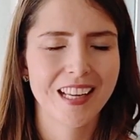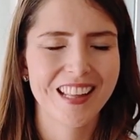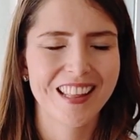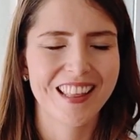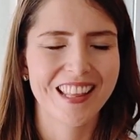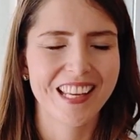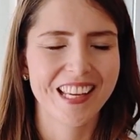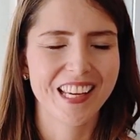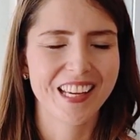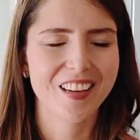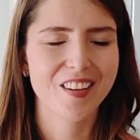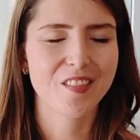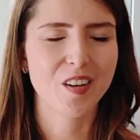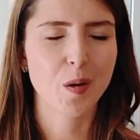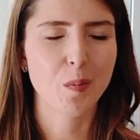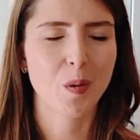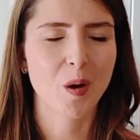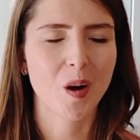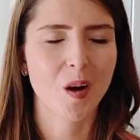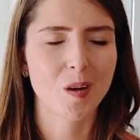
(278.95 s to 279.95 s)
Thinking of
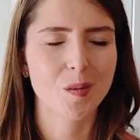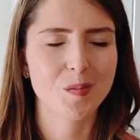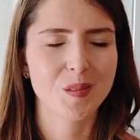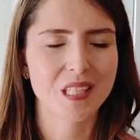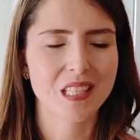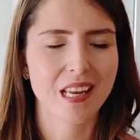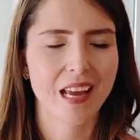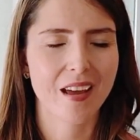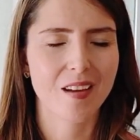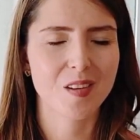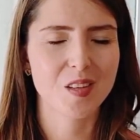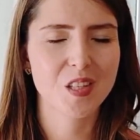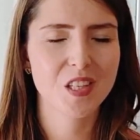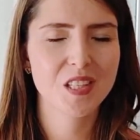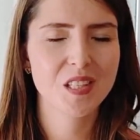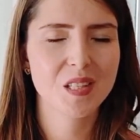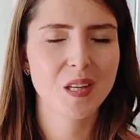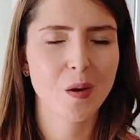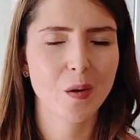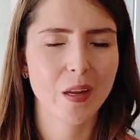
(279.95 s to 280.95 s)
our palms now and
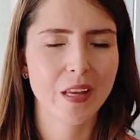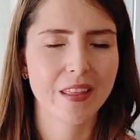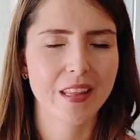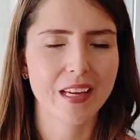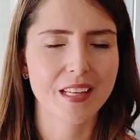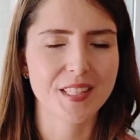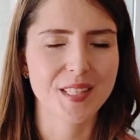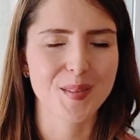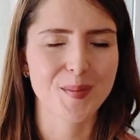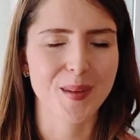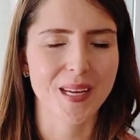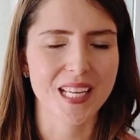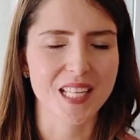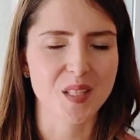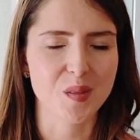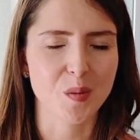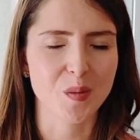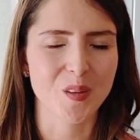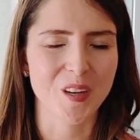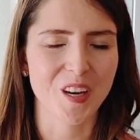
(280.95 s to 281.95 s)
just noting that
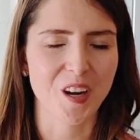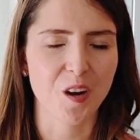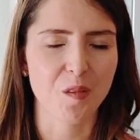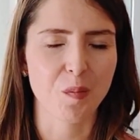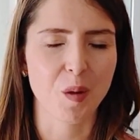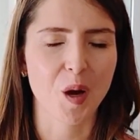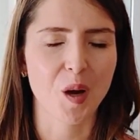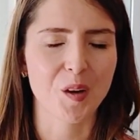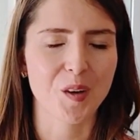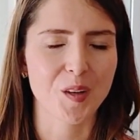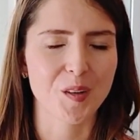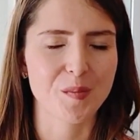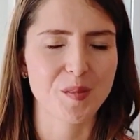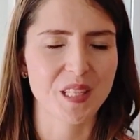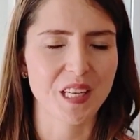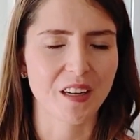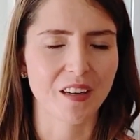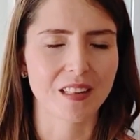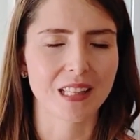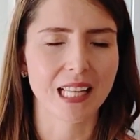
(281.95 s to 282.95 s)
space between our palms
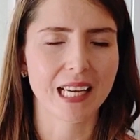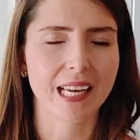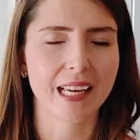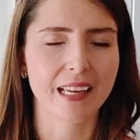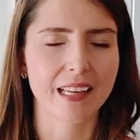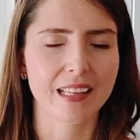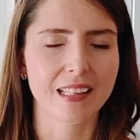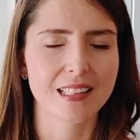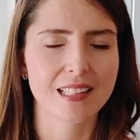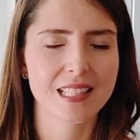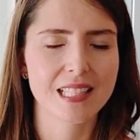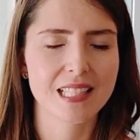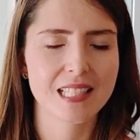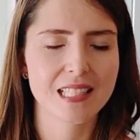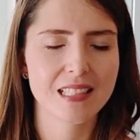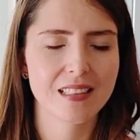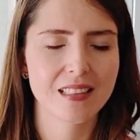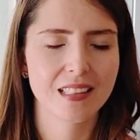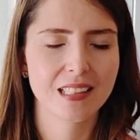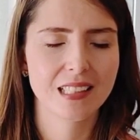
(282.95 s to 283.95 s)
and our legs.
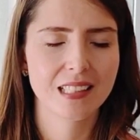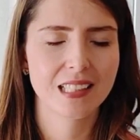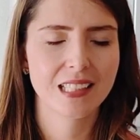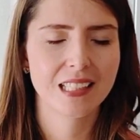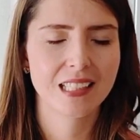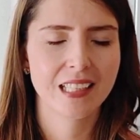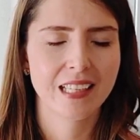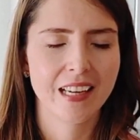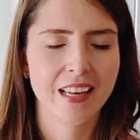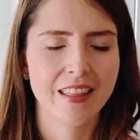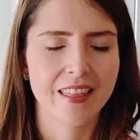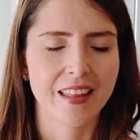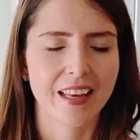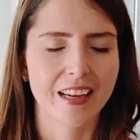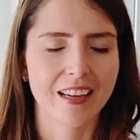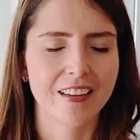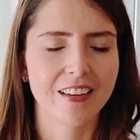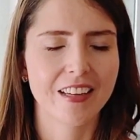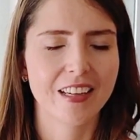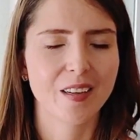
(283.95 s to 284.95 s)
The
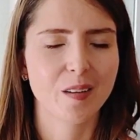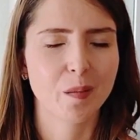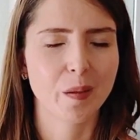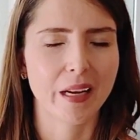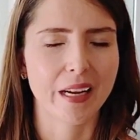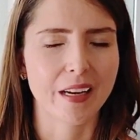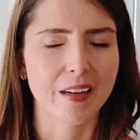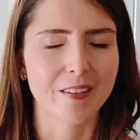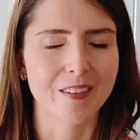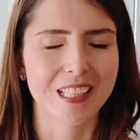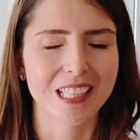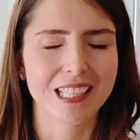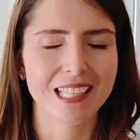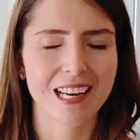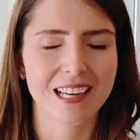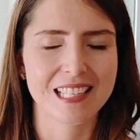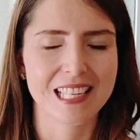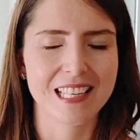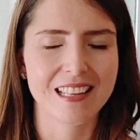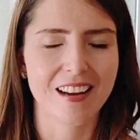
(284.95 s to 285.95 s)
area where we're
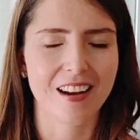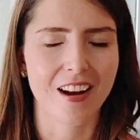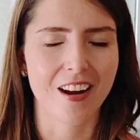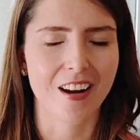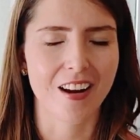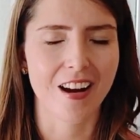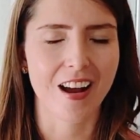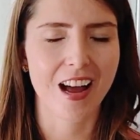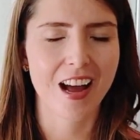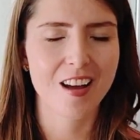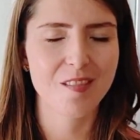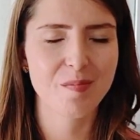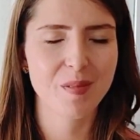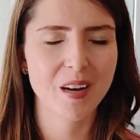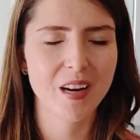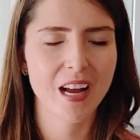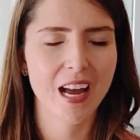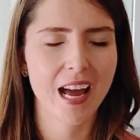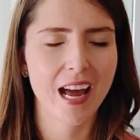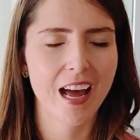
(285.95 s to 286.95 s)
connecting our
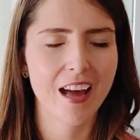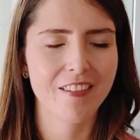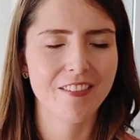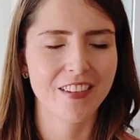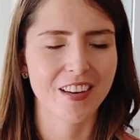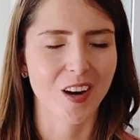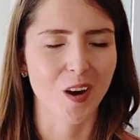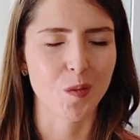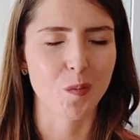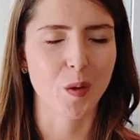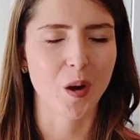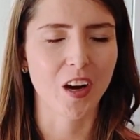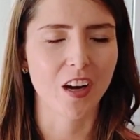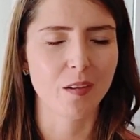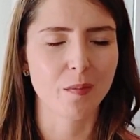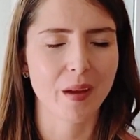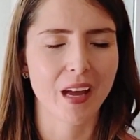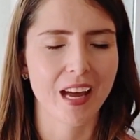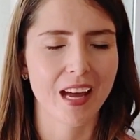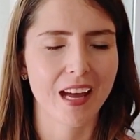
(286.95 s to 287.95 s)
upper half and our
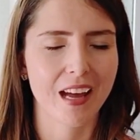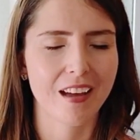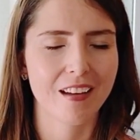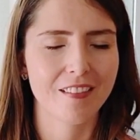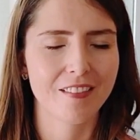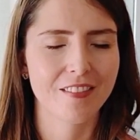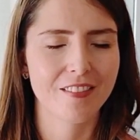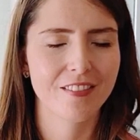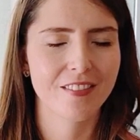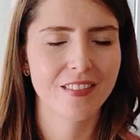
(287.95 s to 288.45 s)
bottom half.